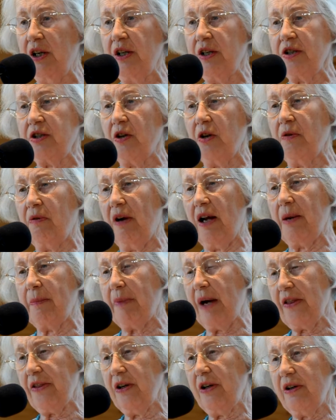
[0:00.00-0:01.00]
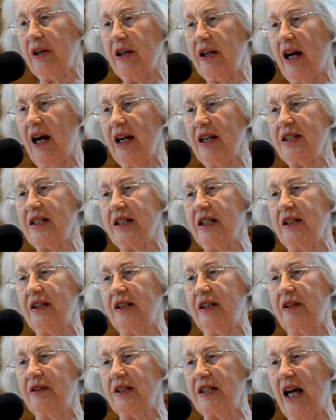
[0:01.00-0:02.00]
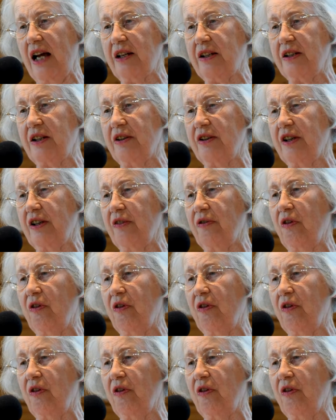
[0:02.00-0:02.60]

So my mother and I sat in the